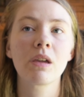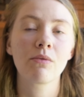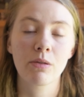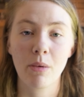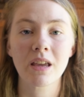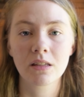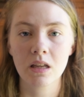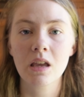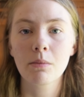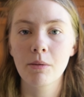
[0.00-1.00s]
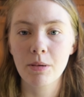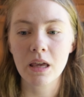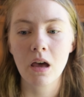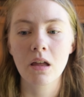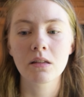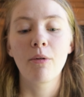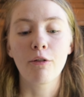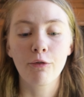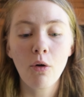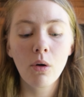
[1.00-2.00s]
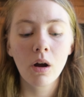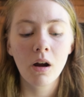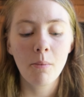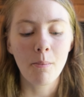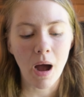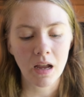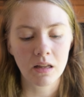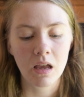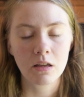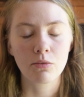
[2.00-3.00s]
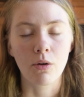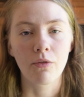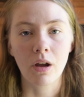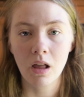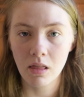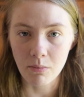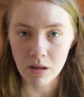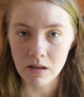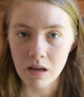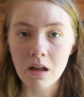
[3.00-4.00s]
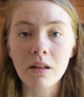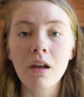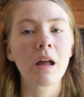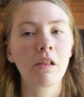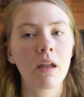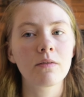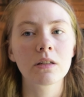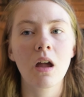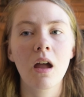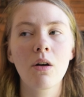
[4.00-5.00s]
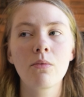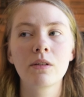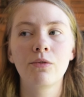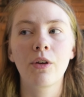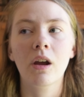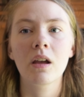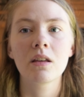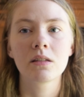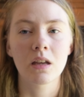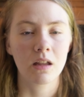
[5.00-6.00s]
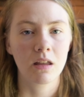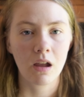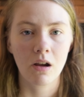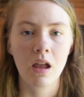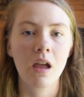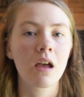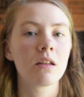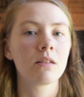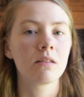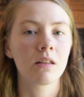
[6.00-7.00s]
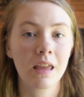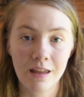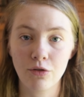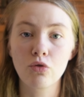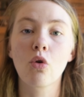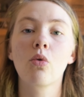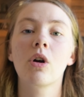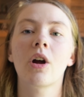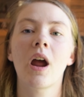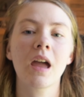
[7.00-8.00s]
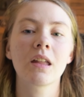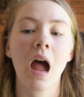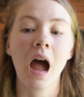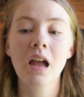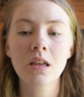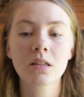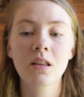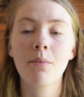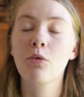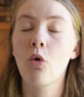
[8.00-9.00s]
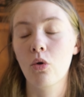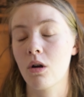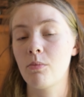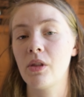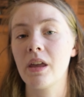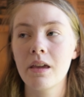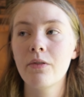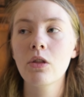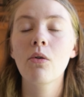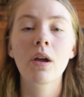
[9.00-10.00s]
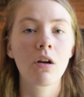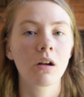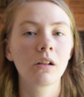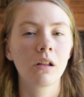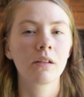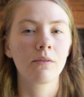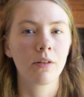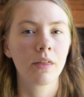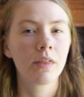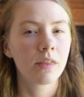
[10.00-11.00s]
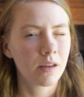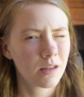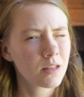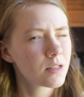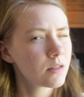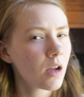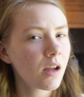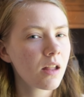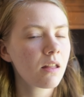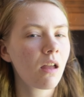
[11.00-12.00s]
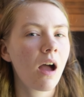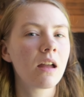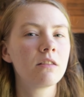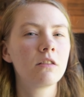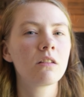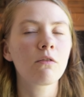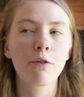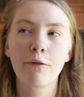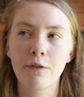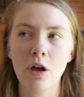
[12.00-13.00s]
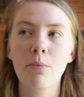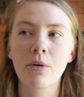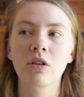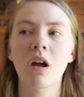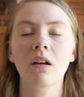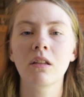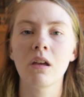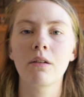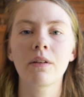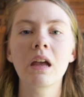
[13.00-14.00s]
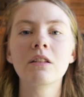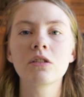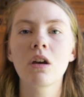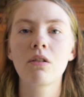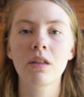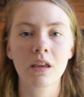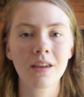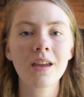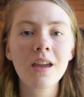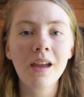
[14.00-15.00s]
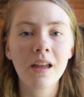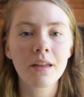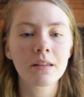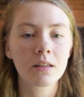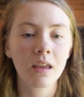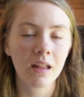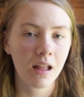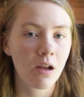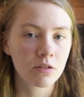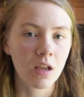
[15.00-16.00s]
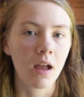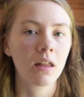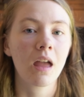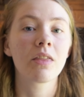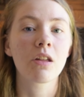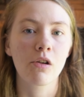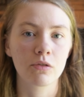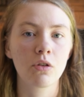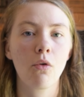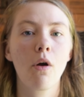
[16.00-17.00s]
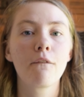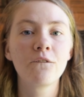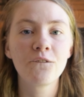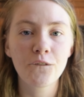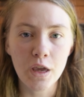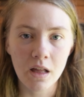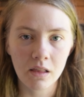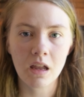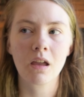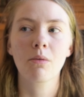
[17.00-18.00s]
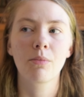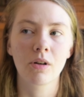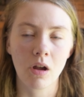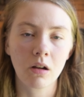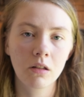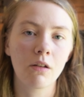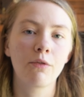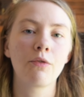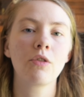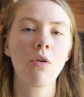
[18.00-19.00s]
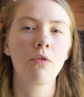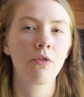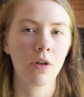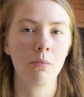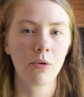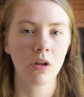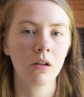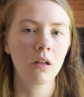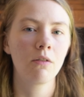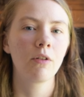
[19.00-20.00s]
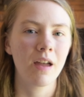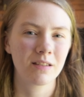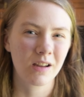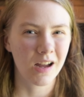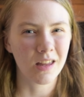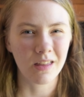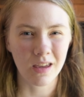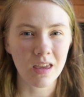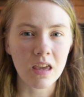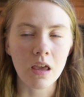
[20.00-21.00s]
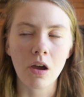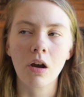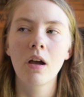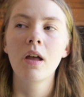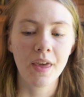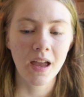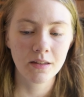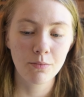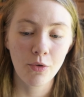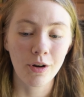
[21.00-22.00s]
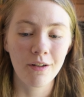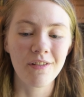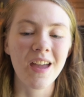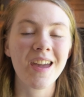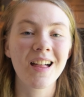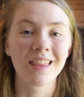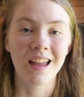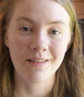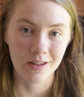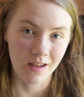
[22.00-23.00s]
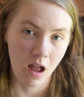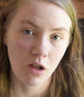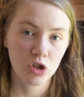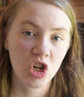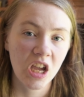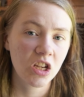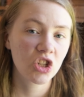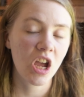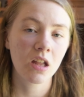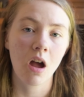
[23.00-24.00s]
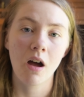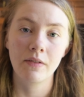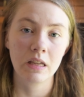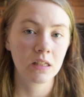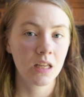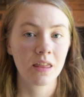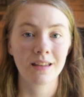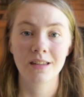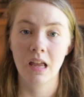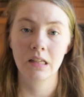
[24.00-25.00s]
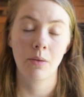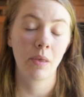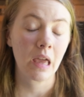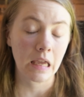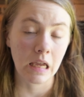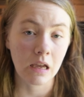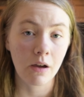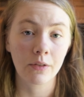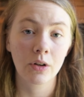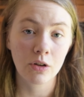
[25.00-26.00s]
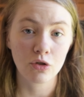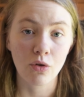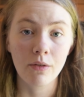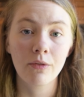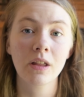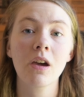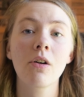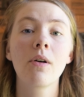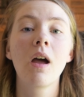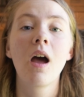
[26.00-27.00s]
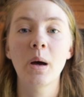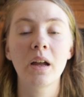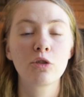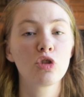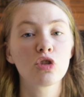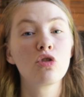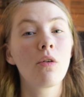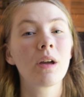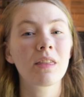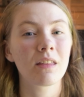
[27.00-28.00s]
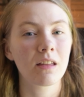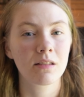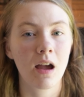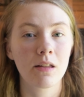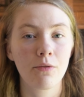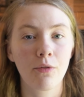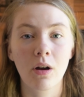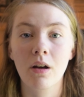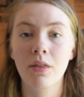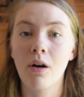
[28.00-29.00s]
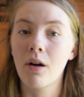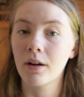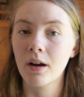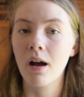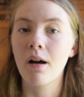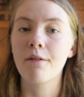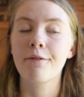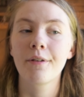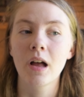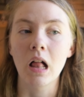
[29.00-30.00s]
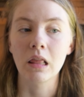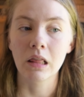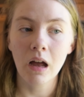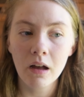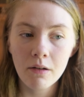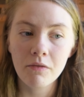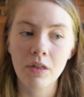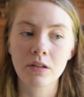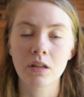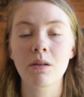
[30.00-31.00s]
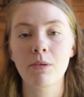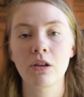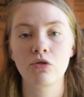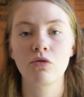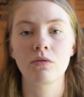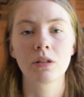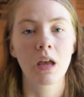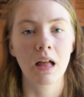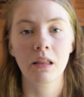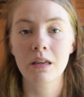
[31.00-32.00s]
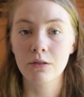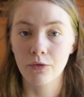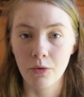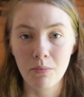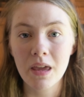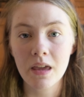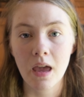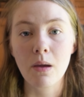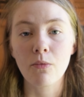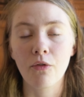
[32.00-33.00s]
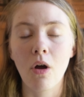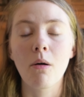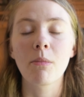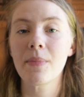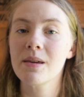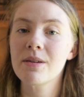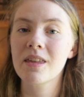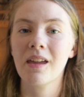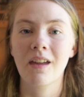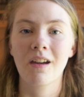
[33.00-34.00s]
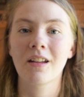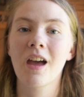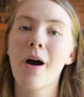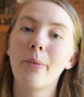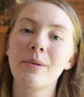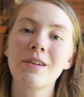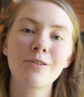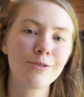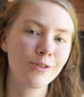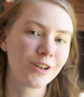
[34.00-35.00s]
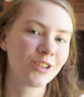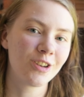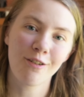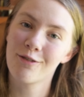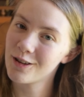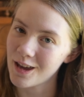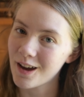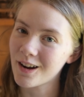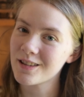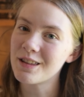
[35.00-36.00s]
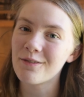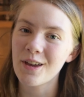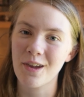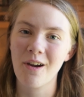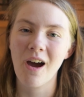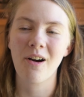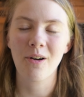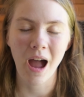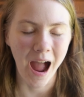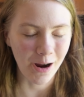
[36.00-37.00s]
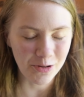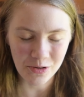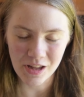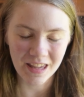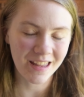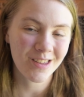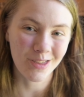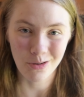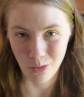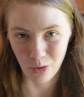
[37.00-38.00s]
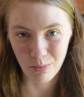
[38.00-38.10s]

me with my sleep, because before my days were very limited, my lifestyle was very sedentary and indoor, and I slept horribly. Even though I got a lot of things done, I didn't feel productive. And so the key is getting outside and then also feeling productive. If you don't feel productive, that's kind of the key here. That's more of a lifestyle change, and obviously that's not something I can cover in a short video, but just knowing that that's kind of where the heart of a lot of the sleep issues, at least for me, came from. Maybe that can kind of help you shift gears and figure out how you can get to the core